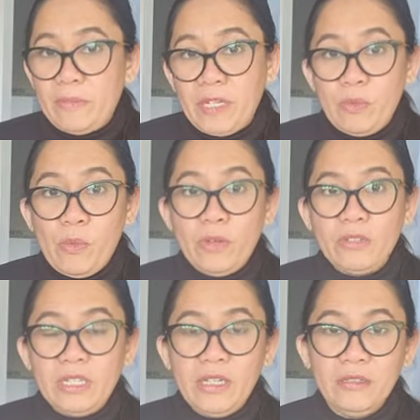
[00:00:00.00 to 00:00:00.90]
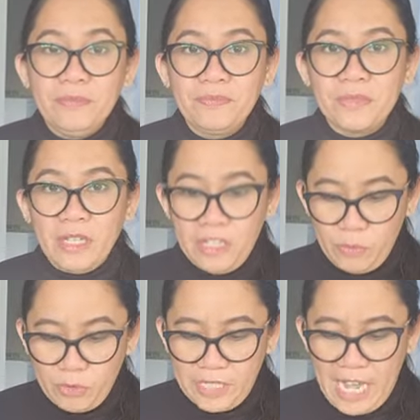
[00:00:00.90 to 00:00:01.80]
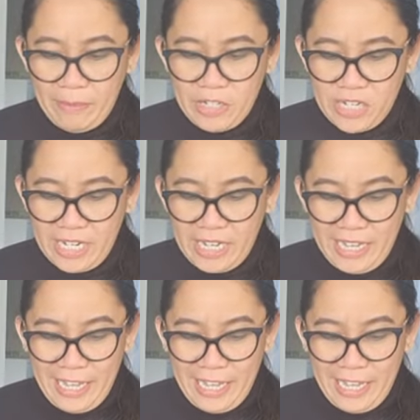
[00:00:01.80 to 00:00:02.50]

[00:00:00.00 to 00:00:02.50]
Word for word: but it won't it won't damage it.